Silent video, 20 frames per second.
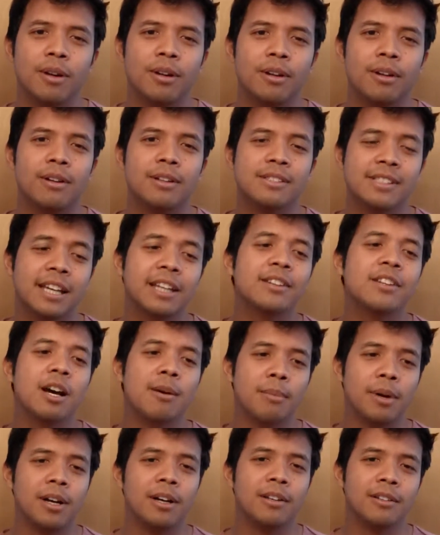
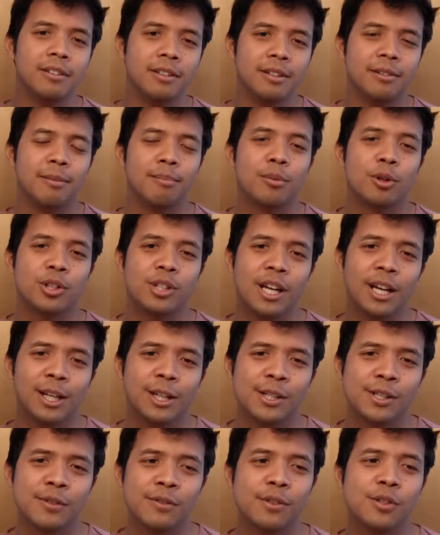Saitama, the
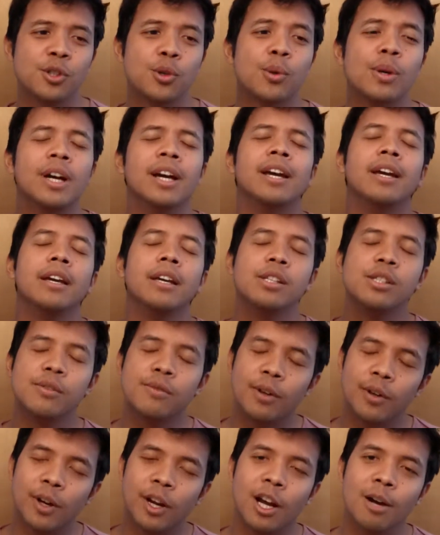protagonist of the show, he's a
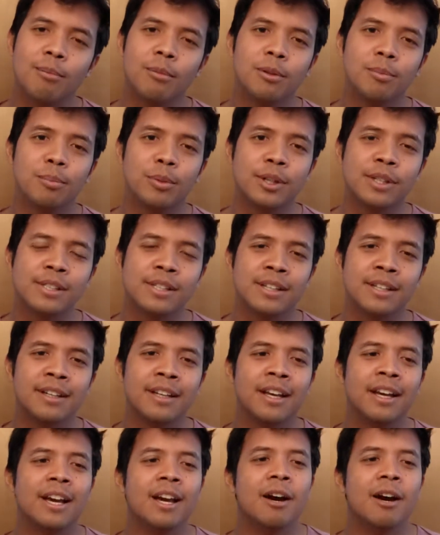very humble person,